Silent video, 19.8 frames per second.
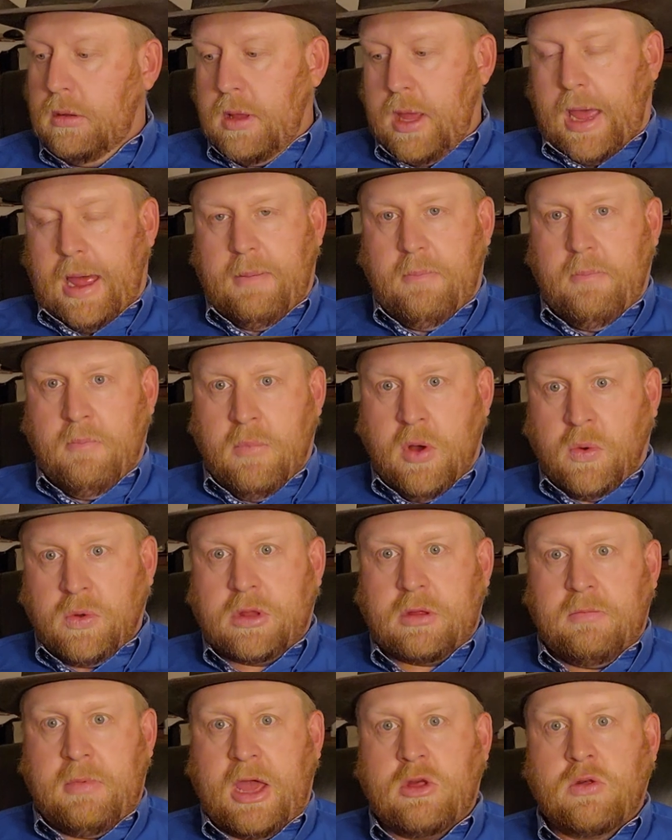At
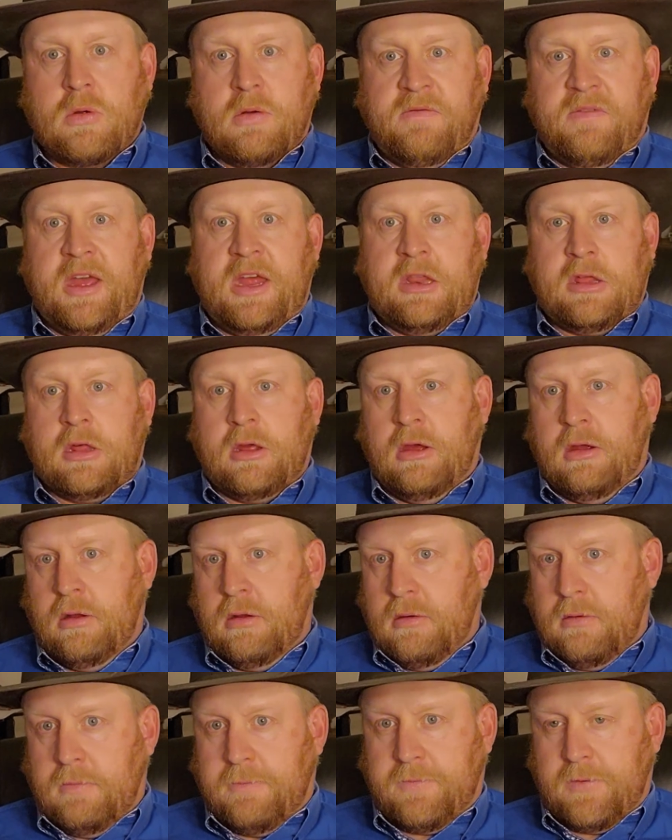most major events,
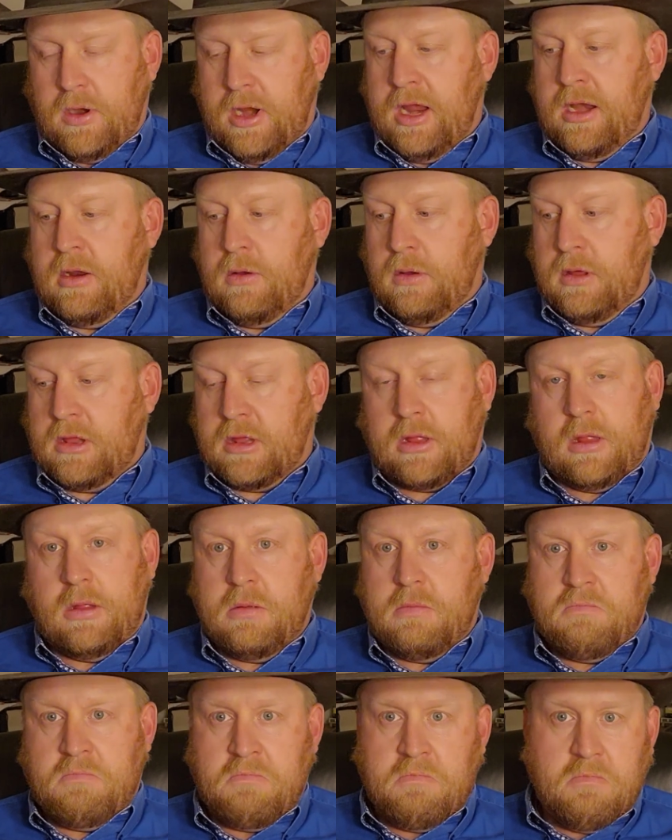Fernando is
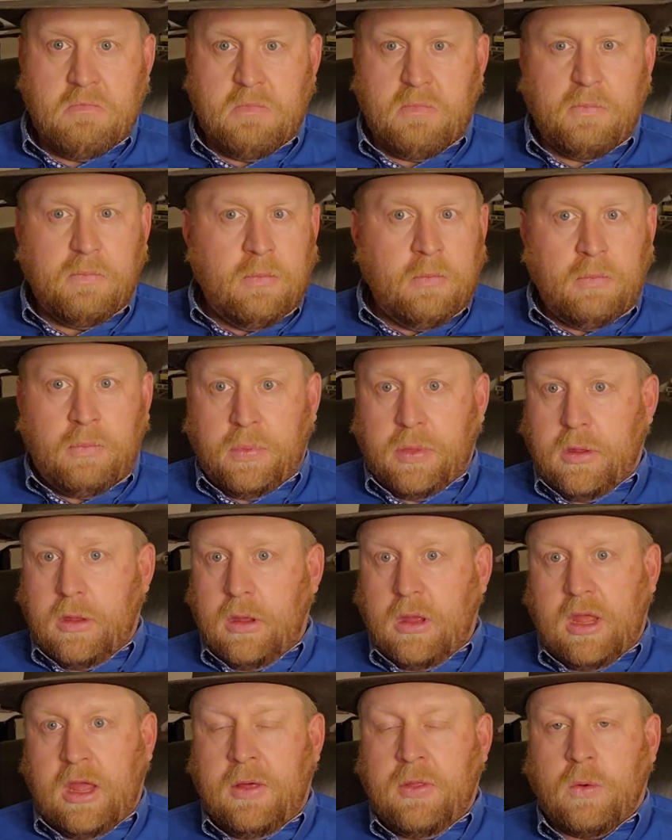
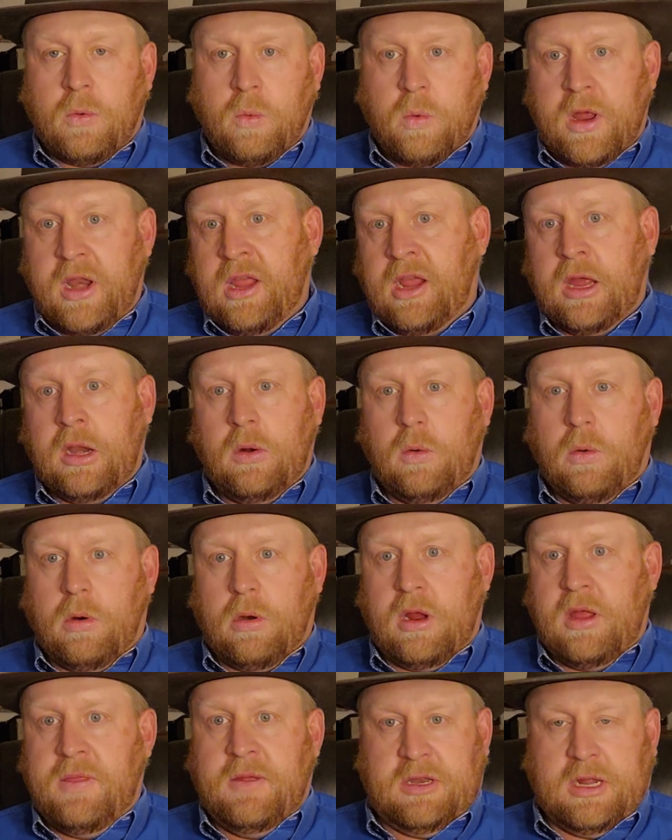either winning it
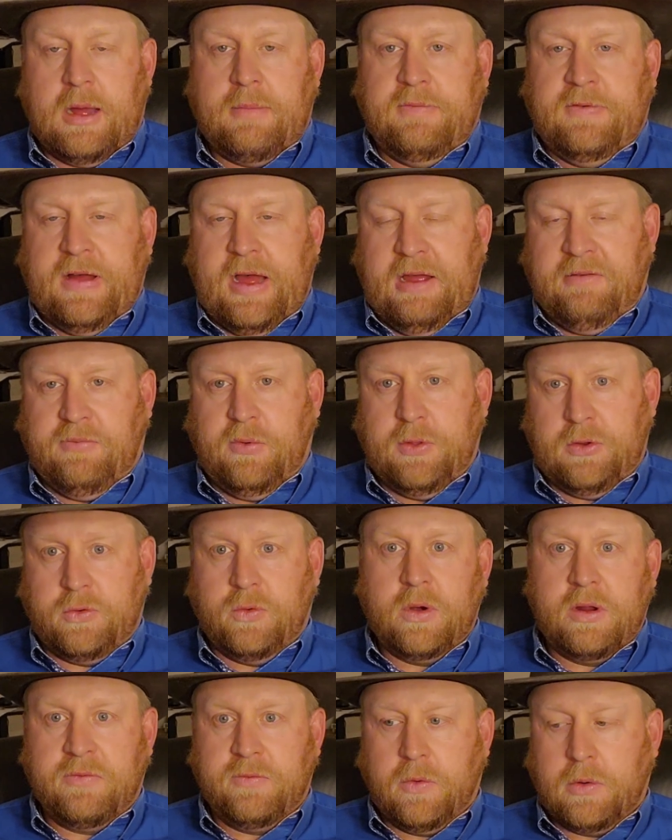or in the top 5 with a
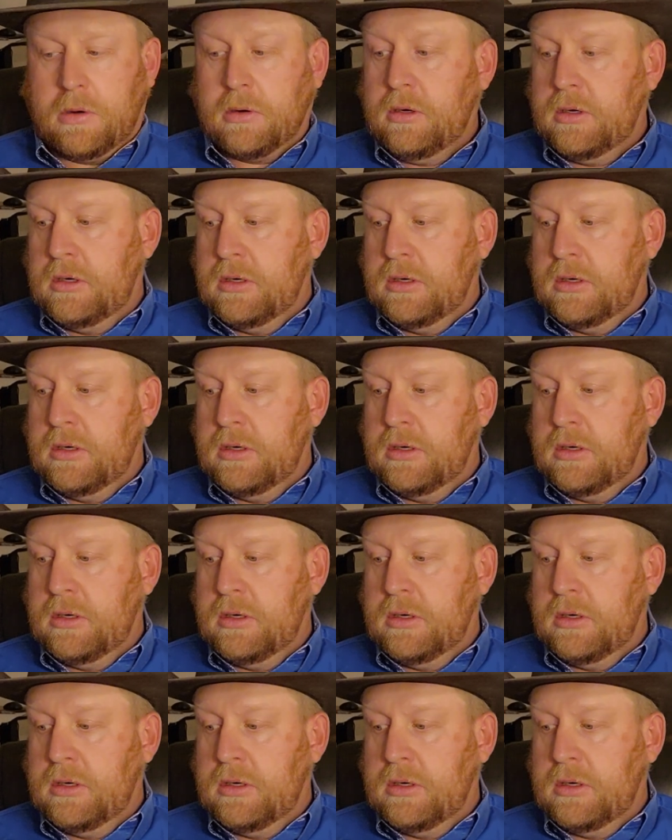24.